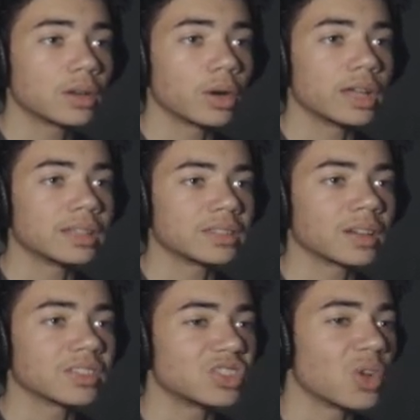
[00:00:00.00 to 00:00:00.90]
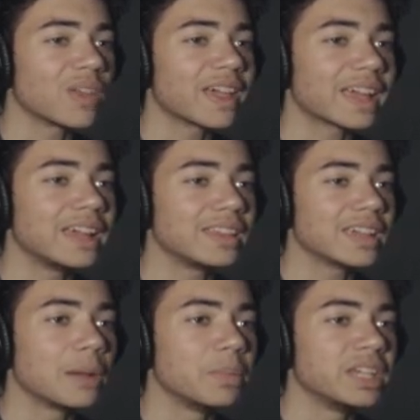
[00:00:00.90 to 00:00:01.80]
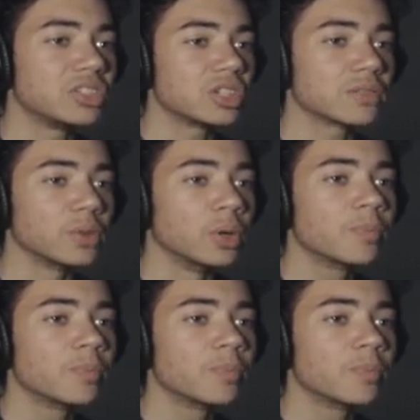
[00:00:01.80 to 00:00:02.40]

or in the tunnel, don't like anything upbeat and cheerful.